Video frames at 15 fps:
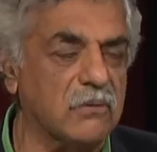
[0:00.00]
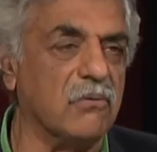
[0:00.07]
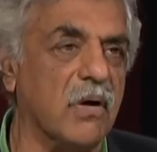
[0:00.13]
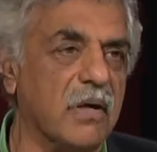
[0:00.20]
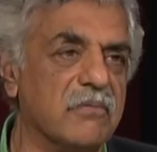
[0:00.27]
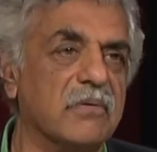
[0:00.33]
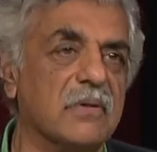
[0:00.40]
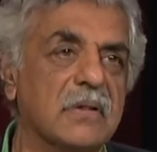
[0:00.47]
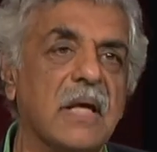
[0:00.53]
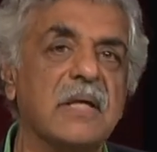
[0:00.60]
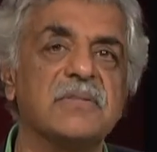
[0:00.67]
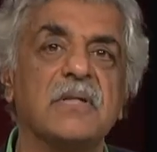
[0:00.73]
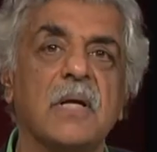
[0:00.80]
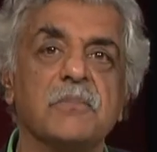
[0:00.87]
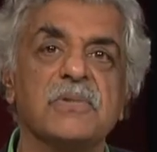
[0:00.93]
rival.
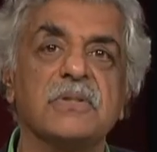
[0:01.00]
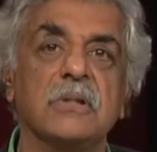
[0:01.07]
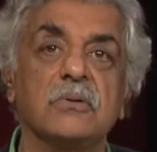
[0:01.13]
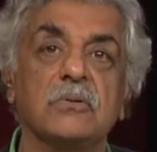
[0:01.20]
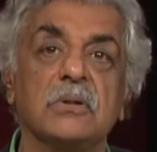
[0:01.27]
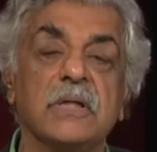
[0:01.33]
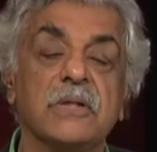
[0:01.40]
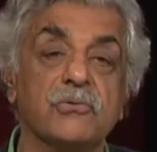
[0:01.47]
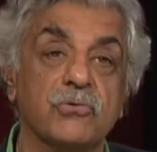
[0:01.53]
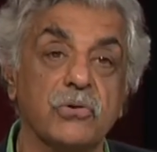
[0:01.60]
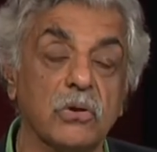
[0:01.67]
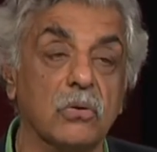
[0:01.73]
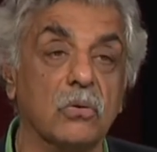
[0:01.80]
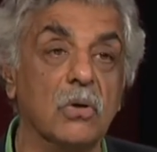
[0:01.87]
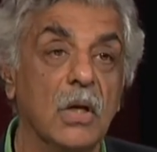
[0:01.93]
That's absolutely
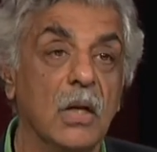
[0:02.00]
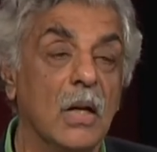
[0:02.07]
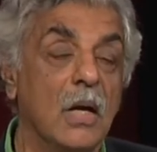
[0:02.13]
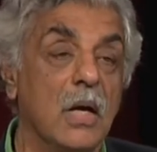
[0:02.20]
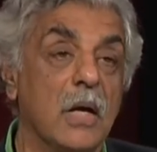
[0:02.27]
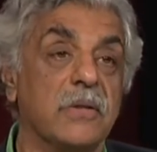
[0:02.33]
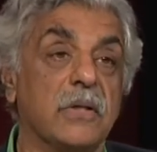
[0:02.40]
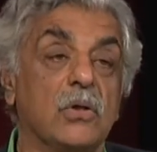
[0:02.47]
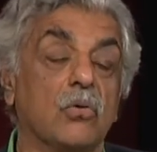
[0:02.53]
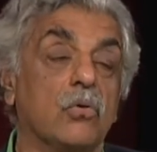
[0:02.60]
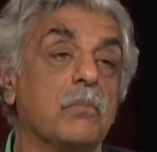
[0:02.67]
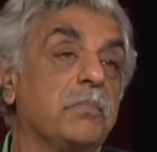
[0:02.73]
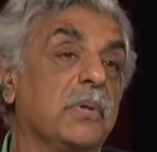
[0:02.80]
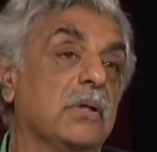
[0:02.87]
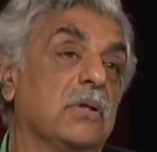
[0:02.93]
true. The
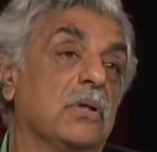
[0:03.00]
European